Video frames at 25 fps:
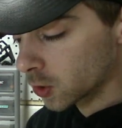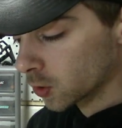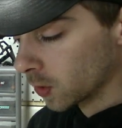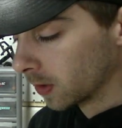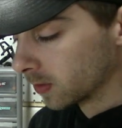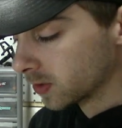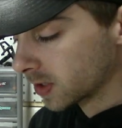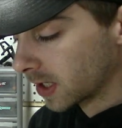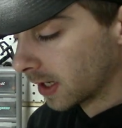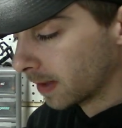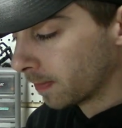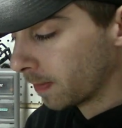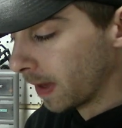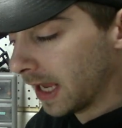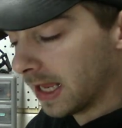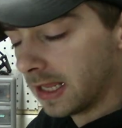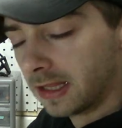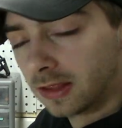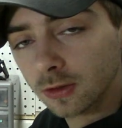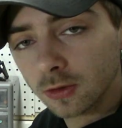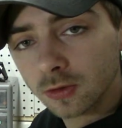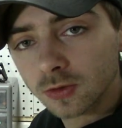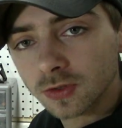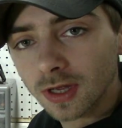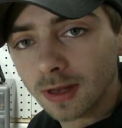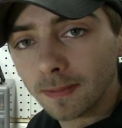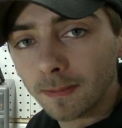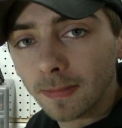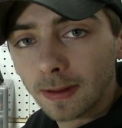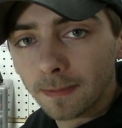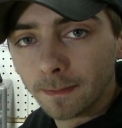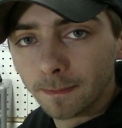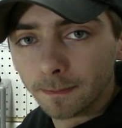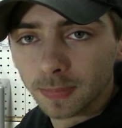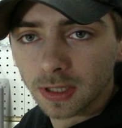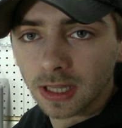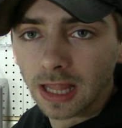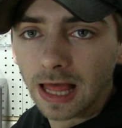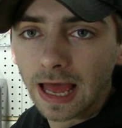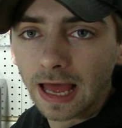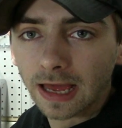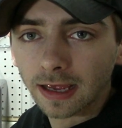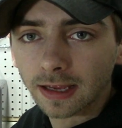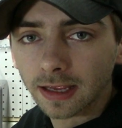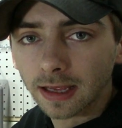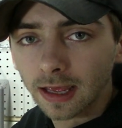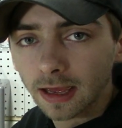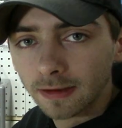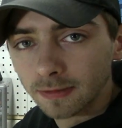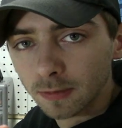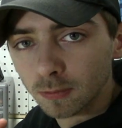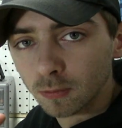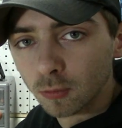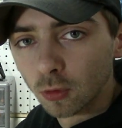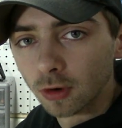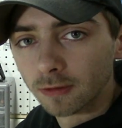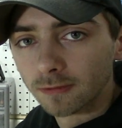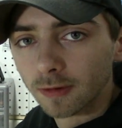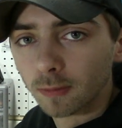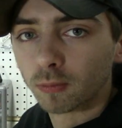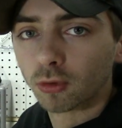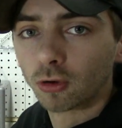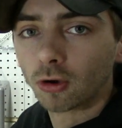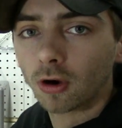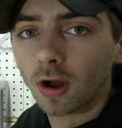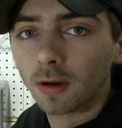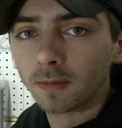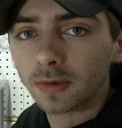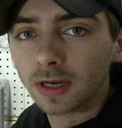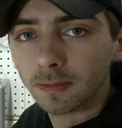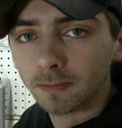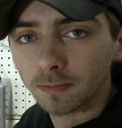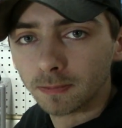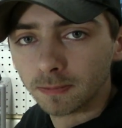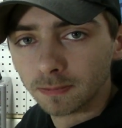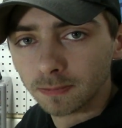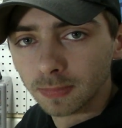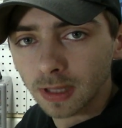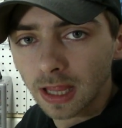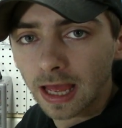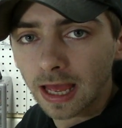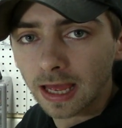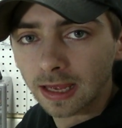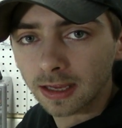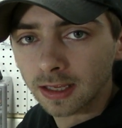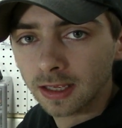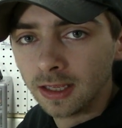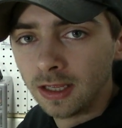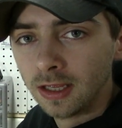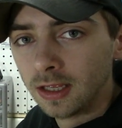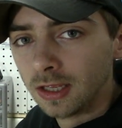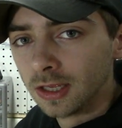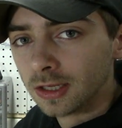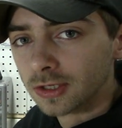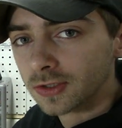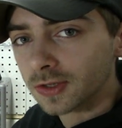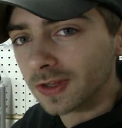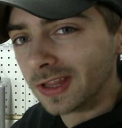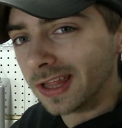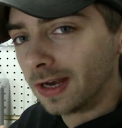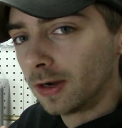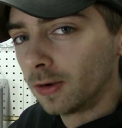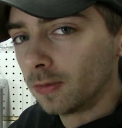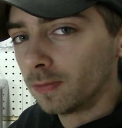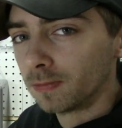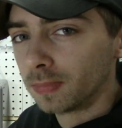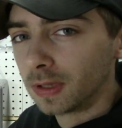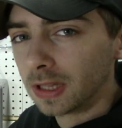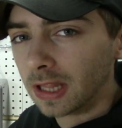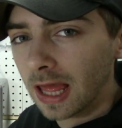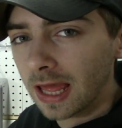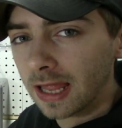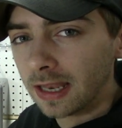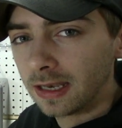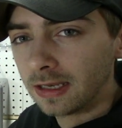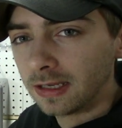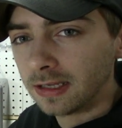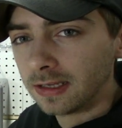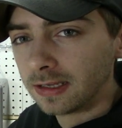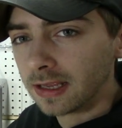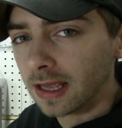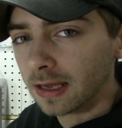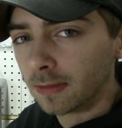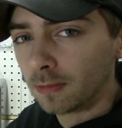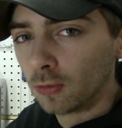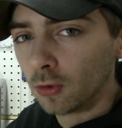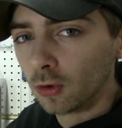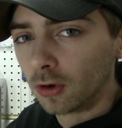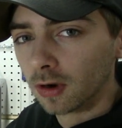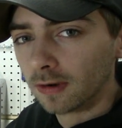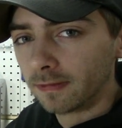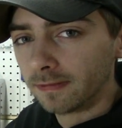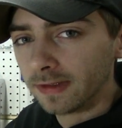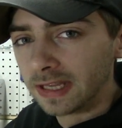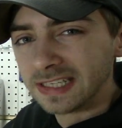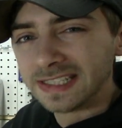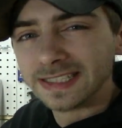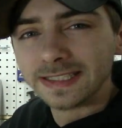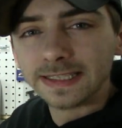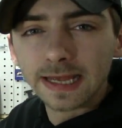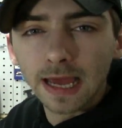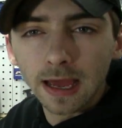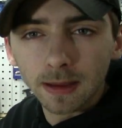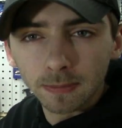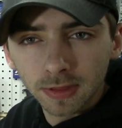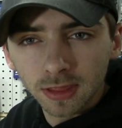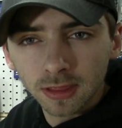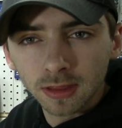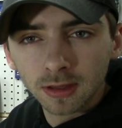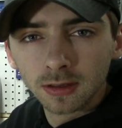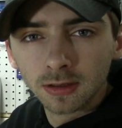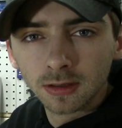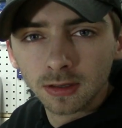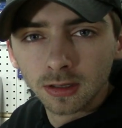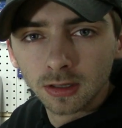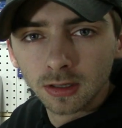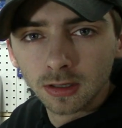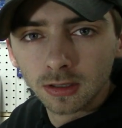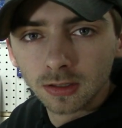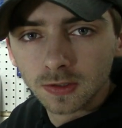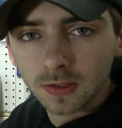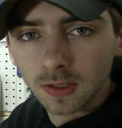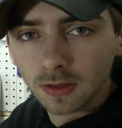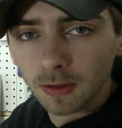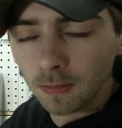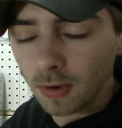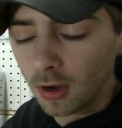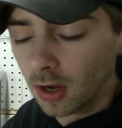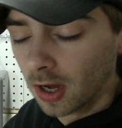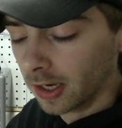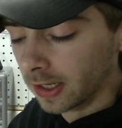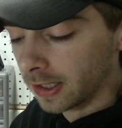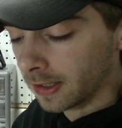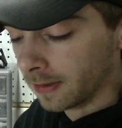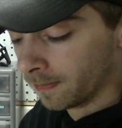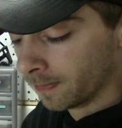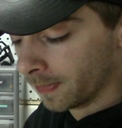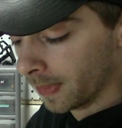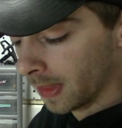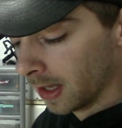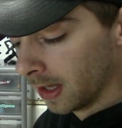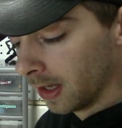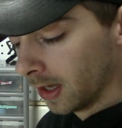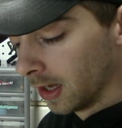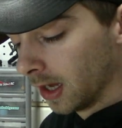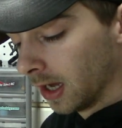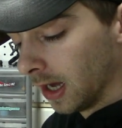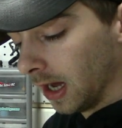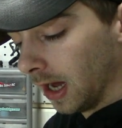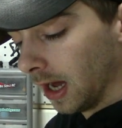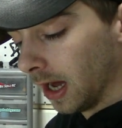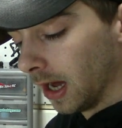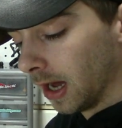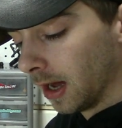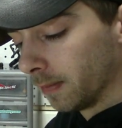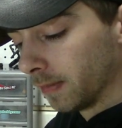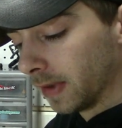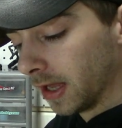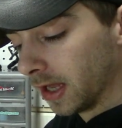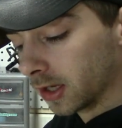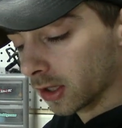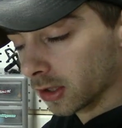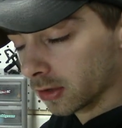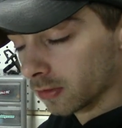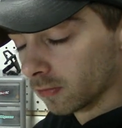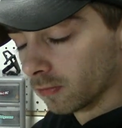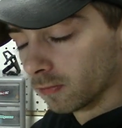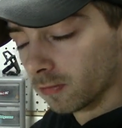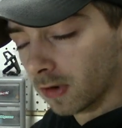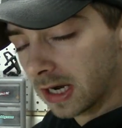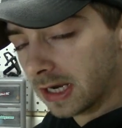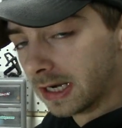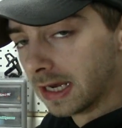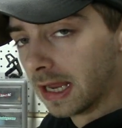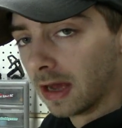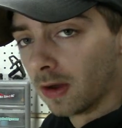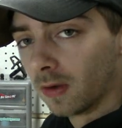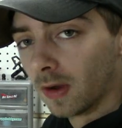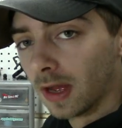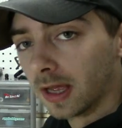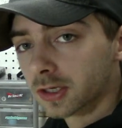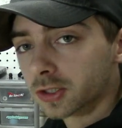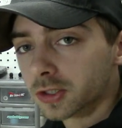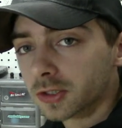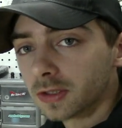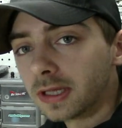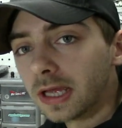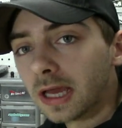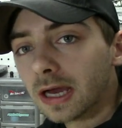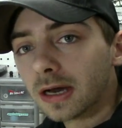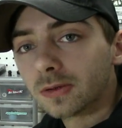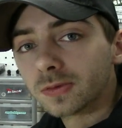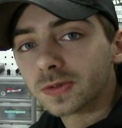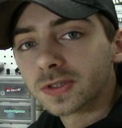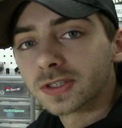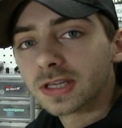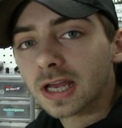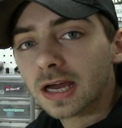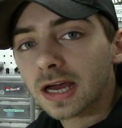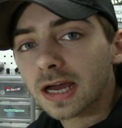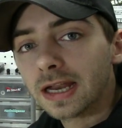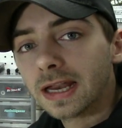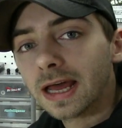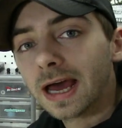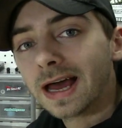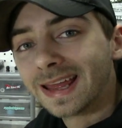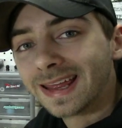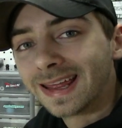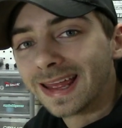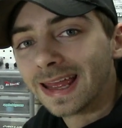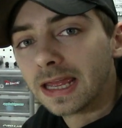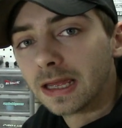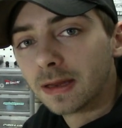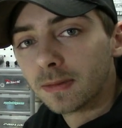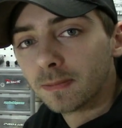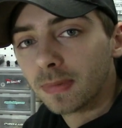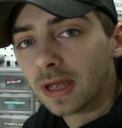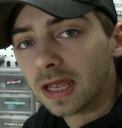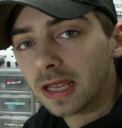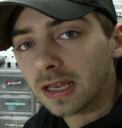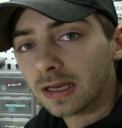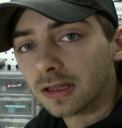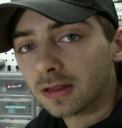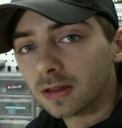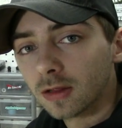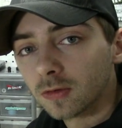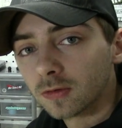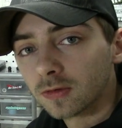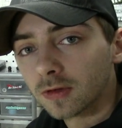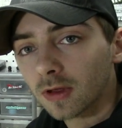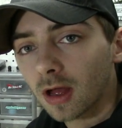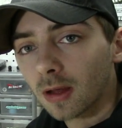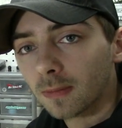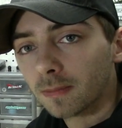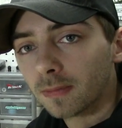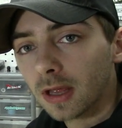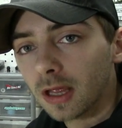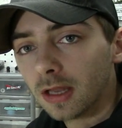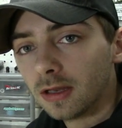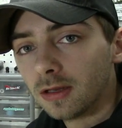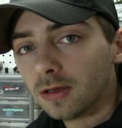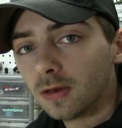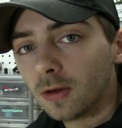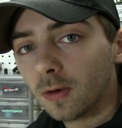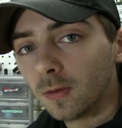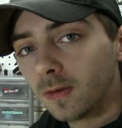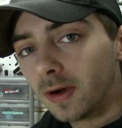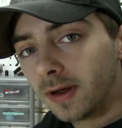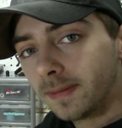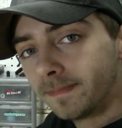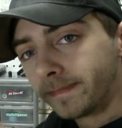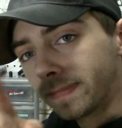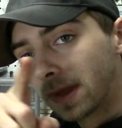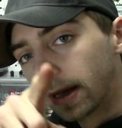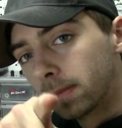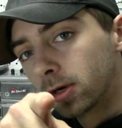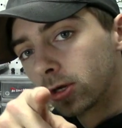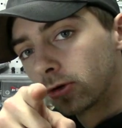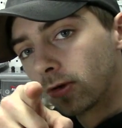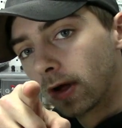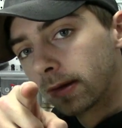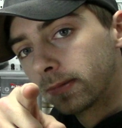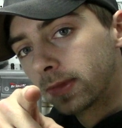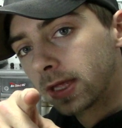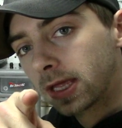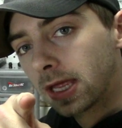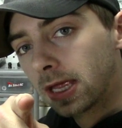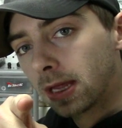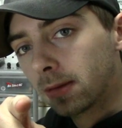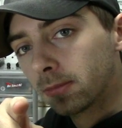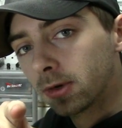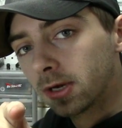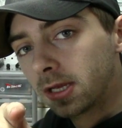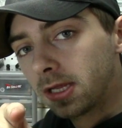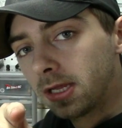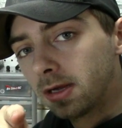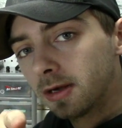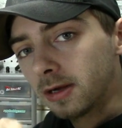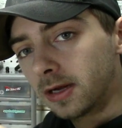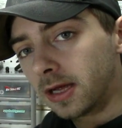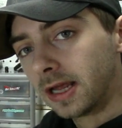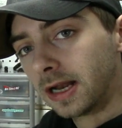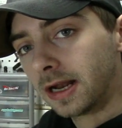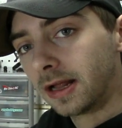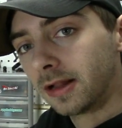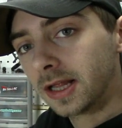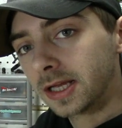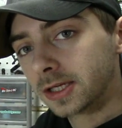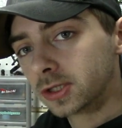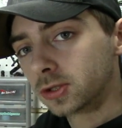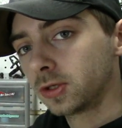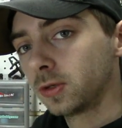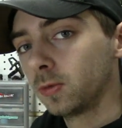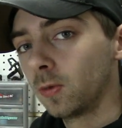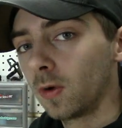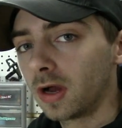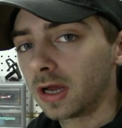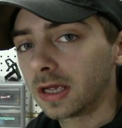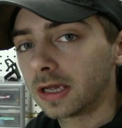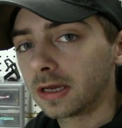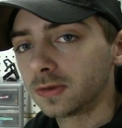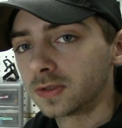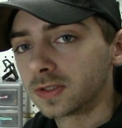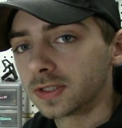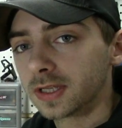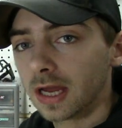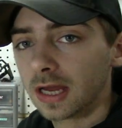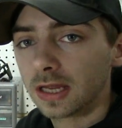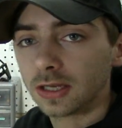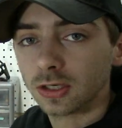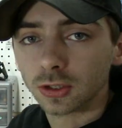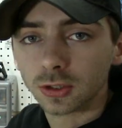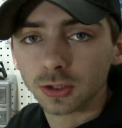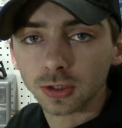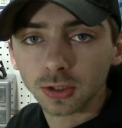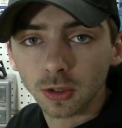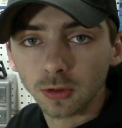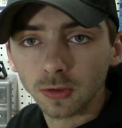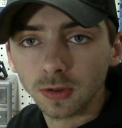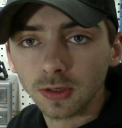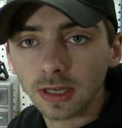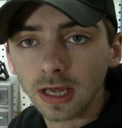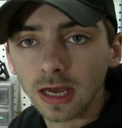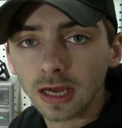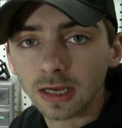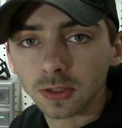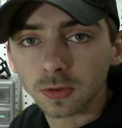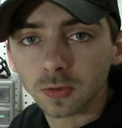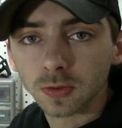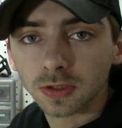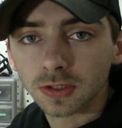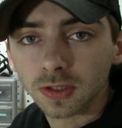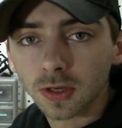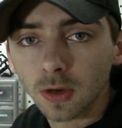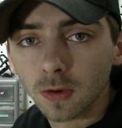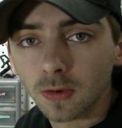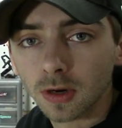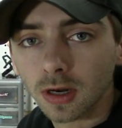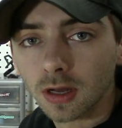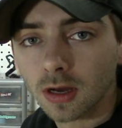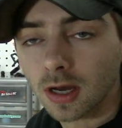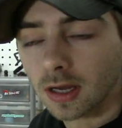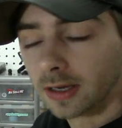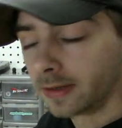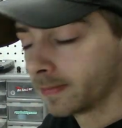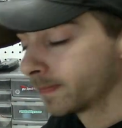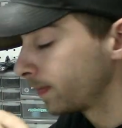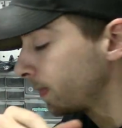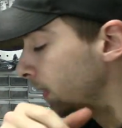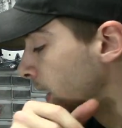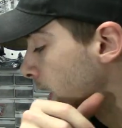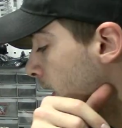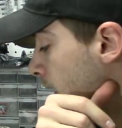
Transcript: So I was going to paint those up black, have it more of a prominent black, so they don't blend and you get more of a depth to the body. Um, and right now, actually, outside, I am painting those up. And you know what? I'm going to grab the camera here, and I'll actually walk outside and show you guys what's going on.